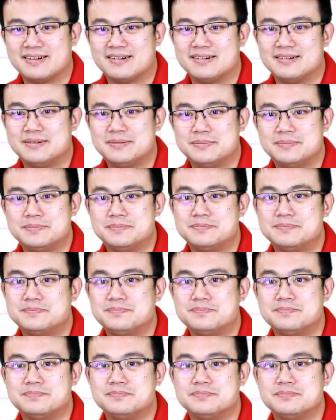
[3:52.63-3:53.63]

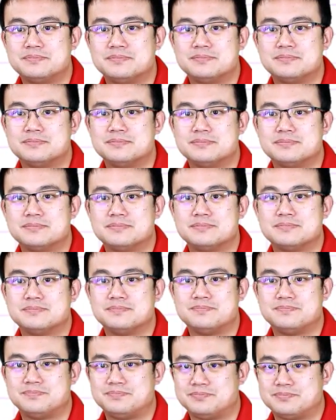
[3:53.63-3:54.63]

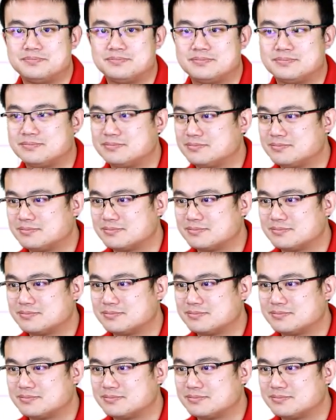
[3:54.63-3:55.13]
(no one is talking)